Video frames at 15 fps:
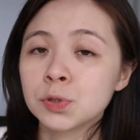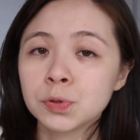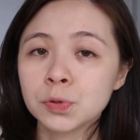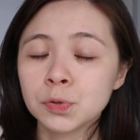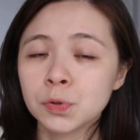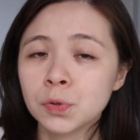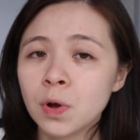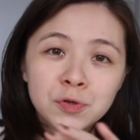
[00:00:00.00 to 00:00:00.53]

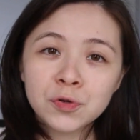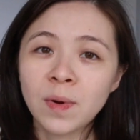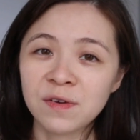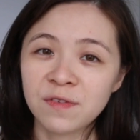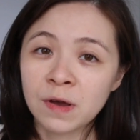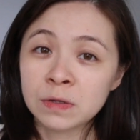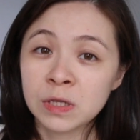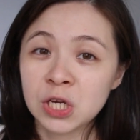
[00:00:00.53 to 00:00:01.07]
to do my
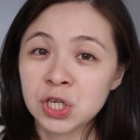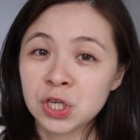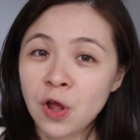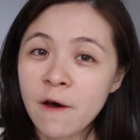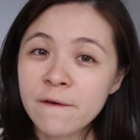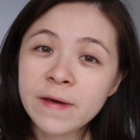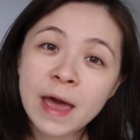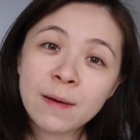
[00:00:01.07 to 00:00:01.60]
foundation
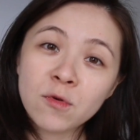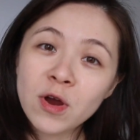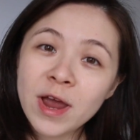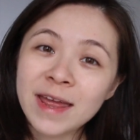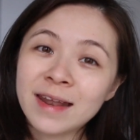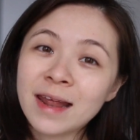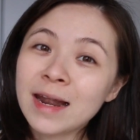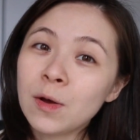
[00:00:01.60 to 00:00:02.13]
off camera
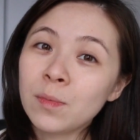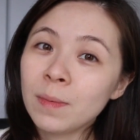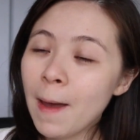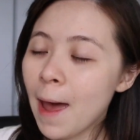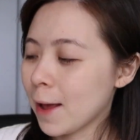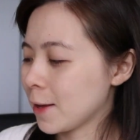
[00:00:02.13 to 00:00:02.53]
and then I'll be back.